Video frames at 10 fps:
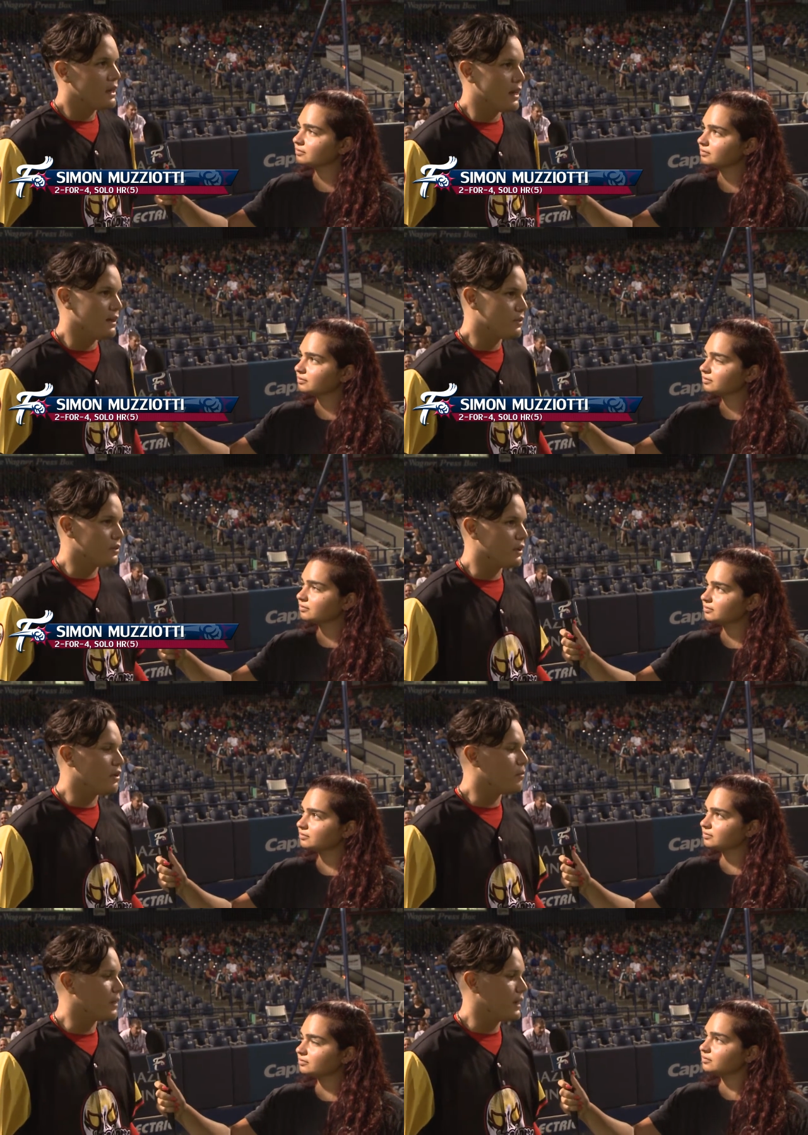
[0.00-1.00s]
Speaker 1: lazy on the
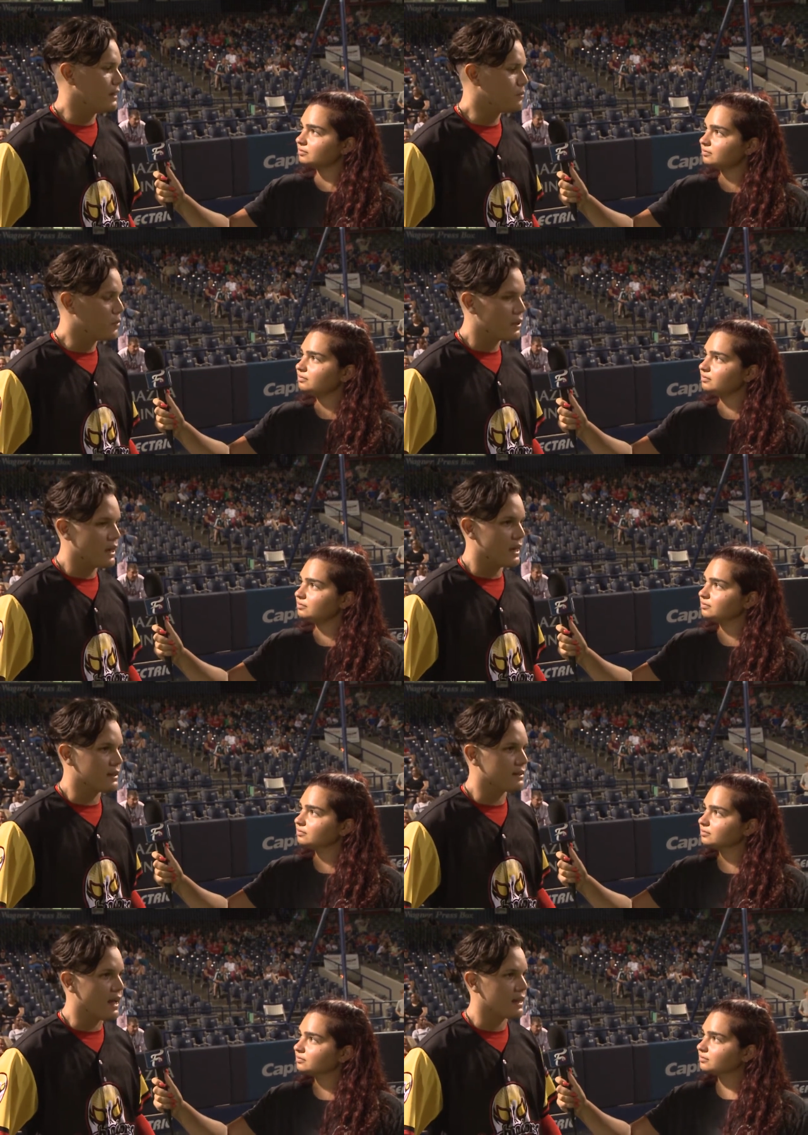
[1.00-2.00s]
home play. It's more like
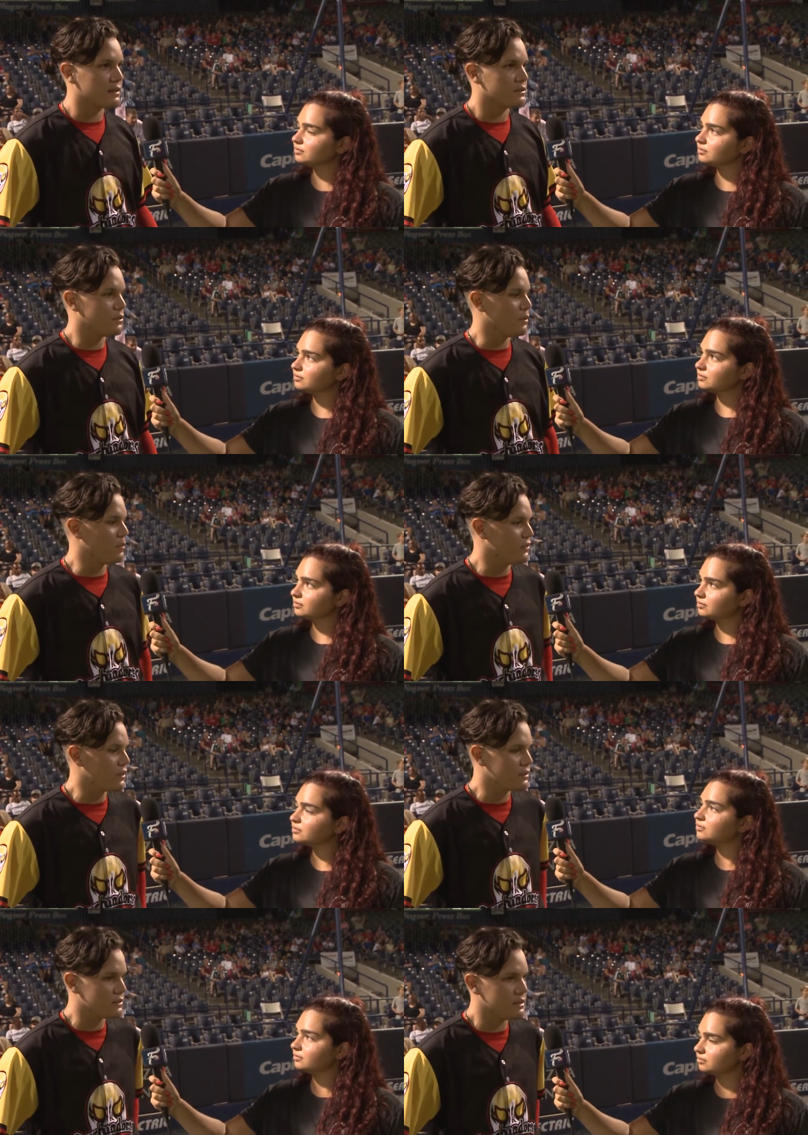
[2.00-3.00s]
attack to the
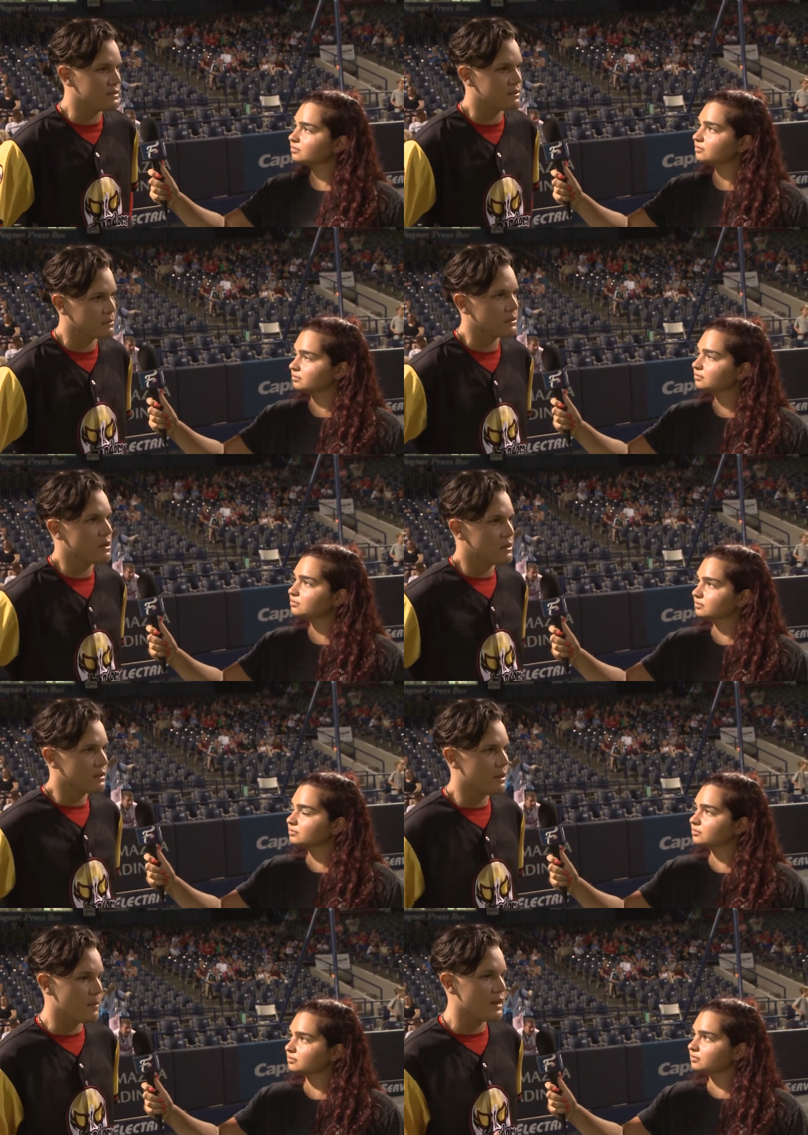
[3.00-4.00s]
pitchers. it's
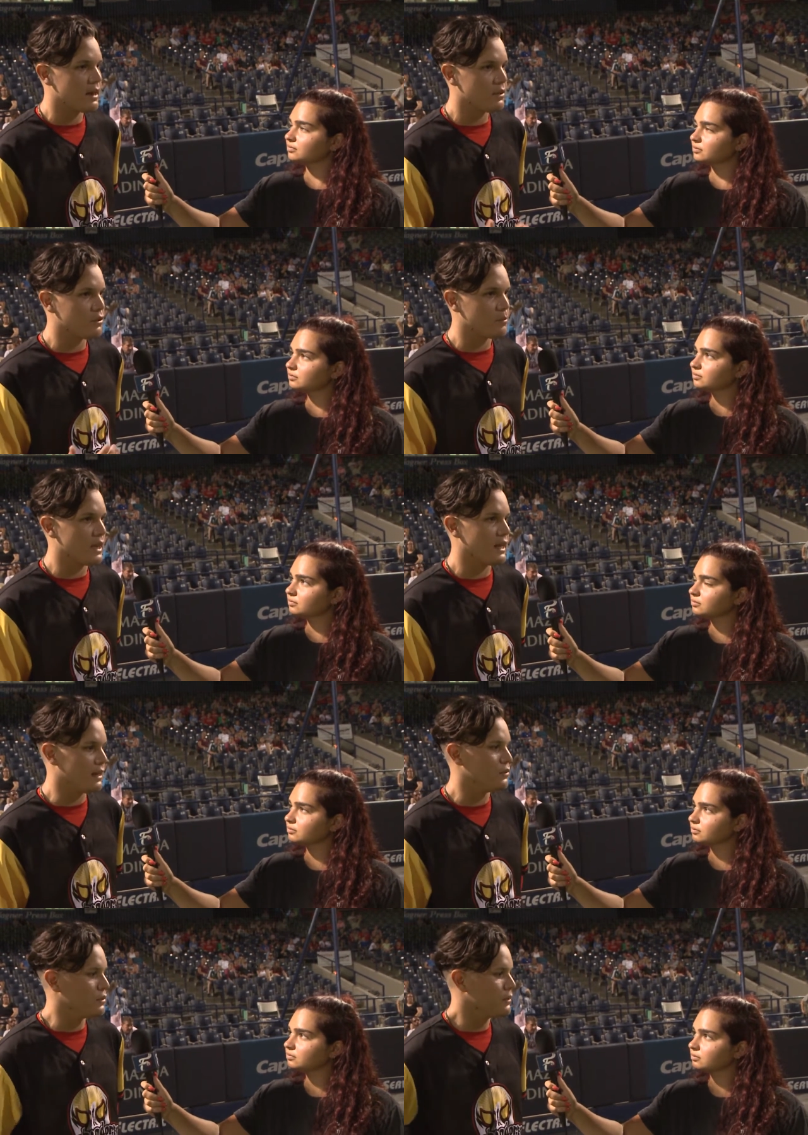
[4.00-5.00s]
the better adjustment I
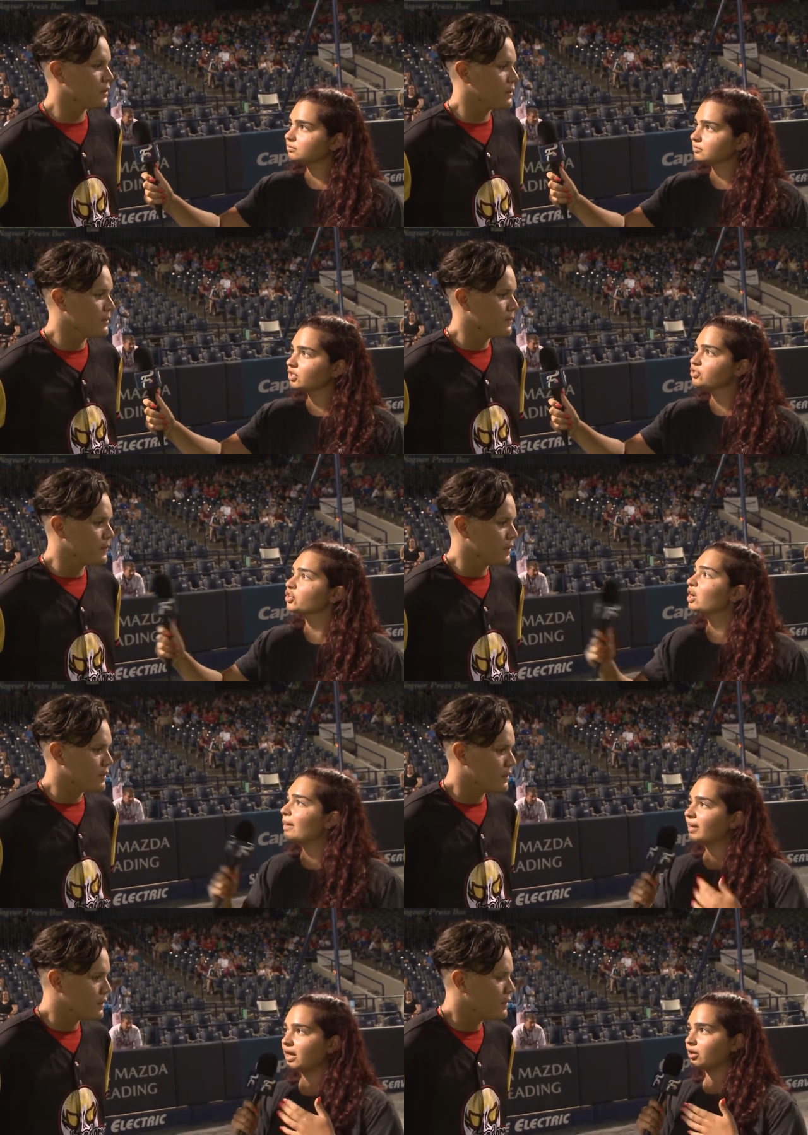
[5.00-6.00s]
can do. So
Speaker 2: you're
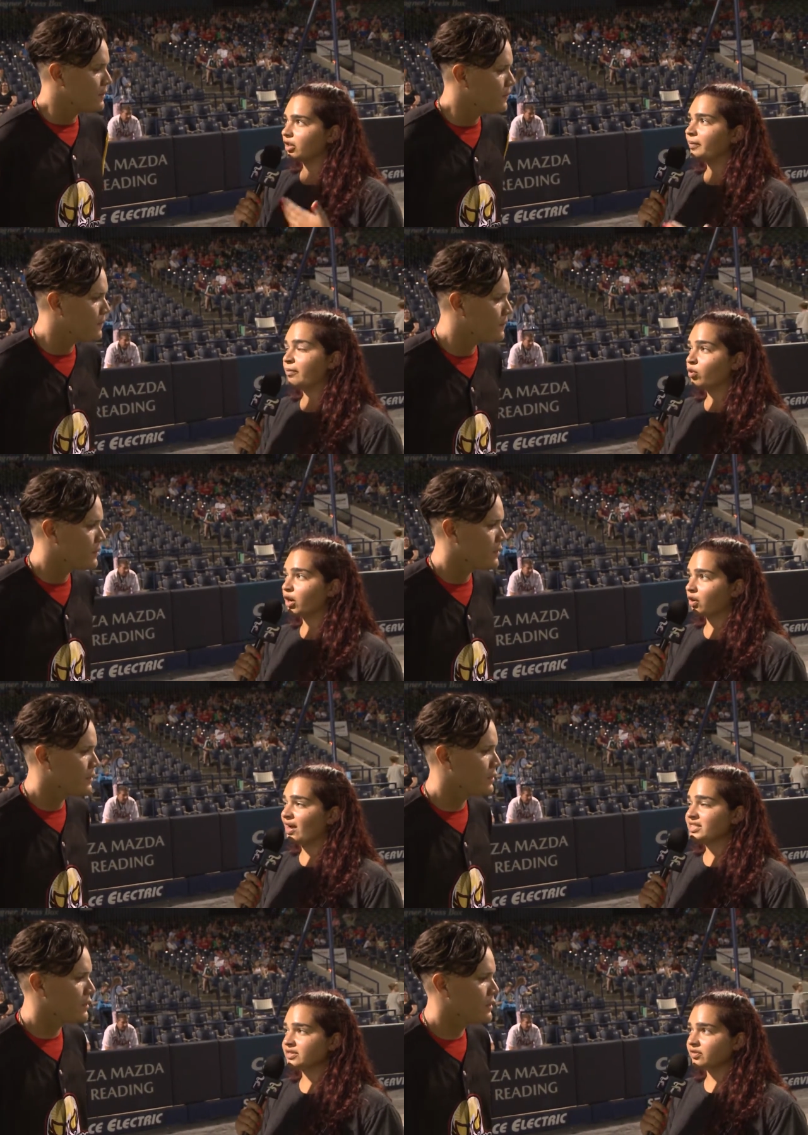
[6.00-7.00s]
coming out a little bit more
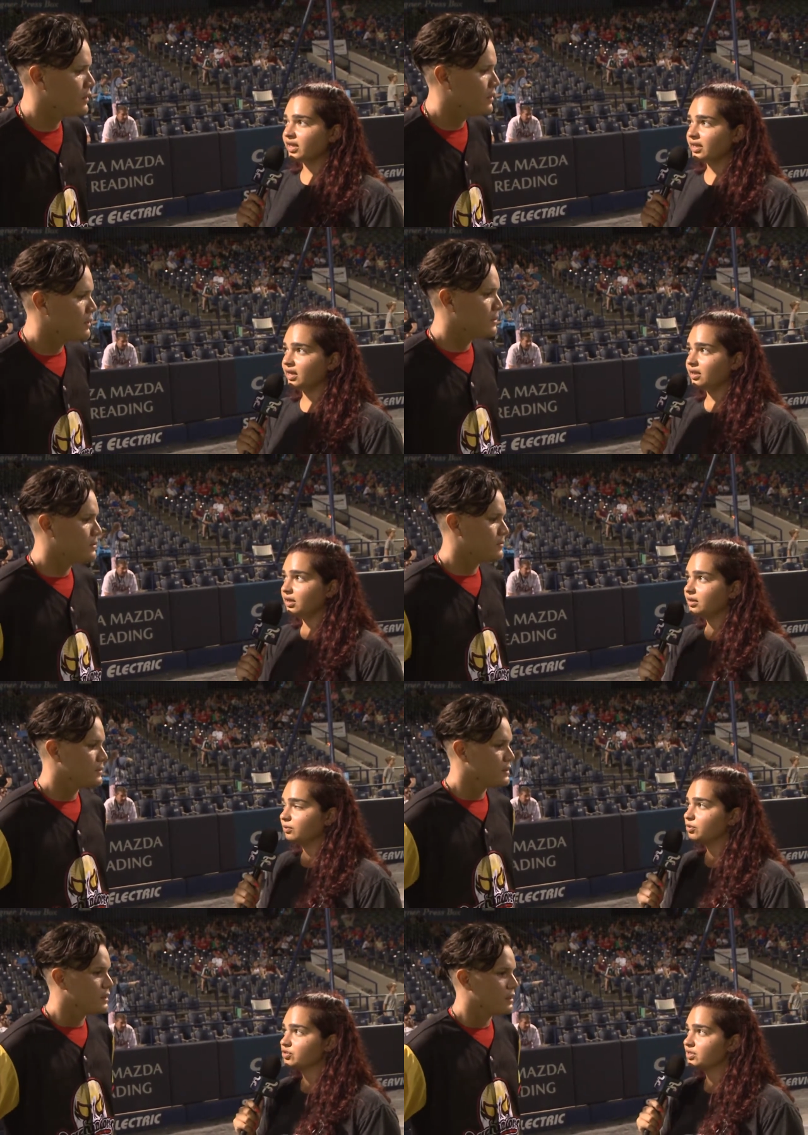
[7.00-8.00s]
aggressively lately,
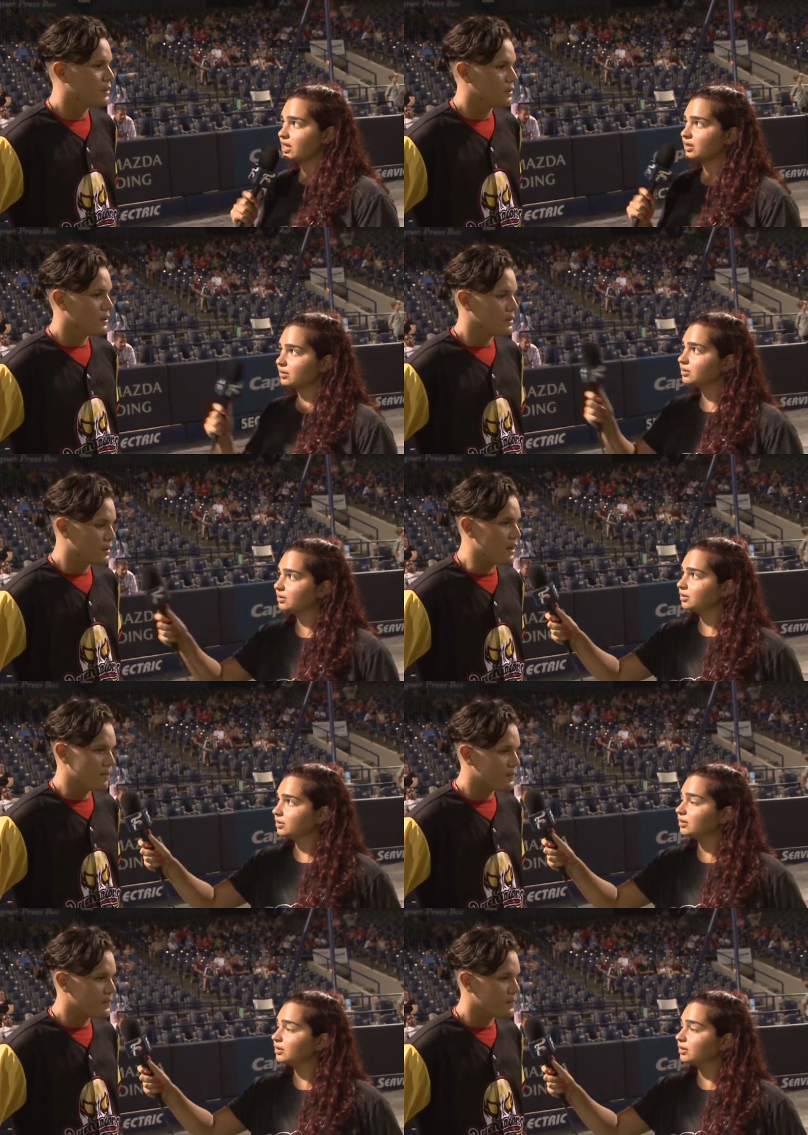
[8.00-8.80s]
would you say?
Speaker 1: Yeah,